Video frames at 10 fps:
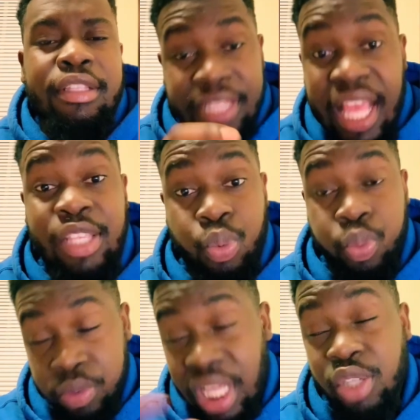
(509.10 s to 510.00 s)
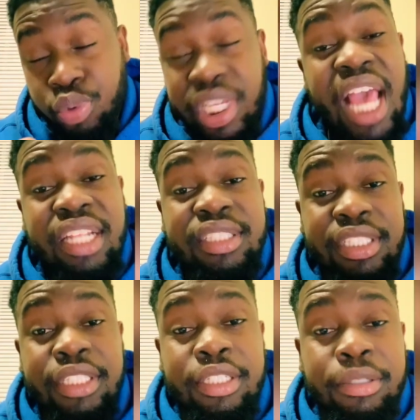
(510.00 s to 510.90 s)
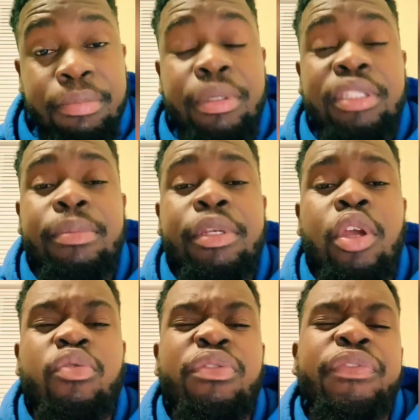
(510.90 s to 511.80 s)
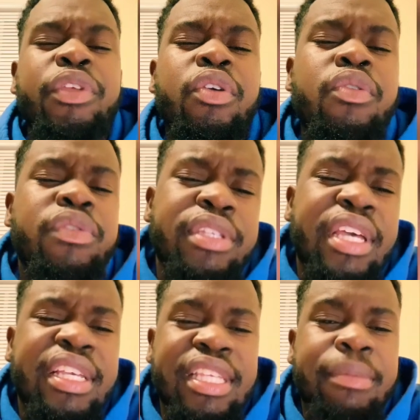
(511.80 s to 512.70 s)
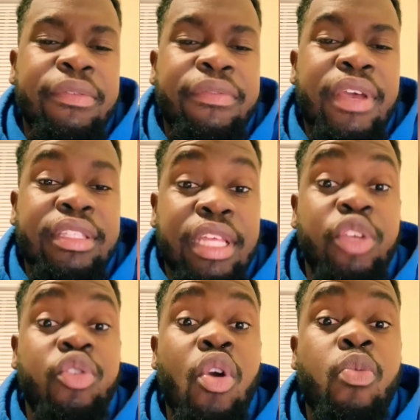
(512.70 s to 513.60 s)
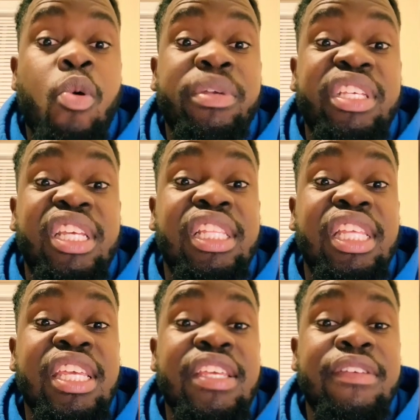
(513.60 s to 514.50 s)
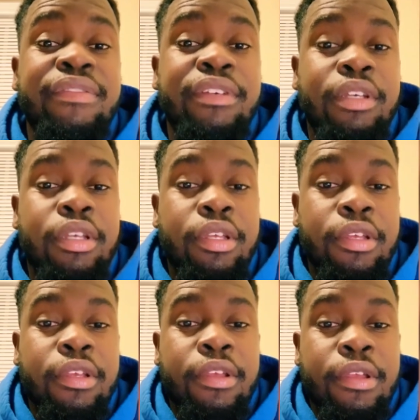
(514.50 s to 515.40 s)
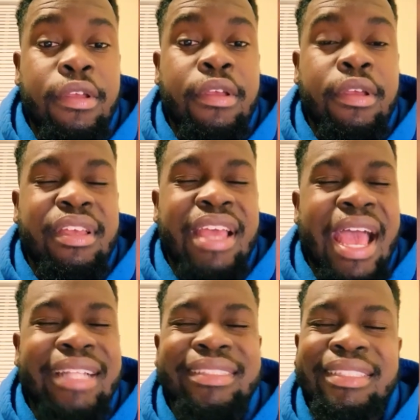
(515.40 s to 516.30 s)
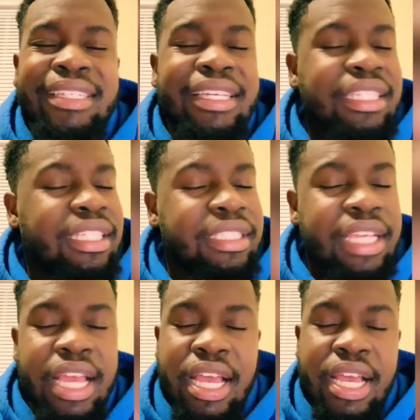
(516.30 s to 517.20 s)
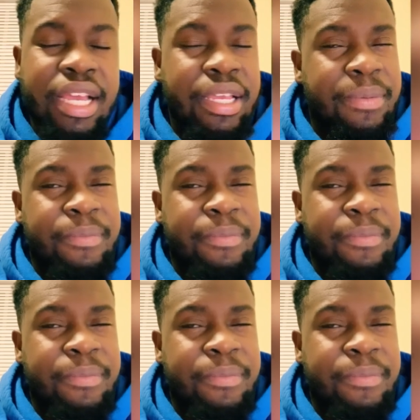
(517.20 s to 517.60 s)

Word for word: that's that's reality. But some of y'all refuse to accept the fact that your woman can leave at any time.